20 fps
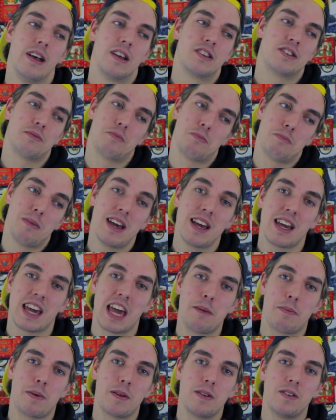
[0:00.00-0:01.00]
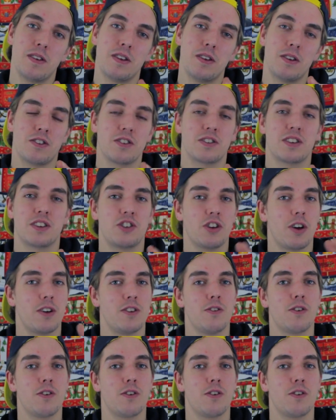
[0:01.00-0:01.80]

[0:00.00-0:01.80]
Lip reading: So me just showing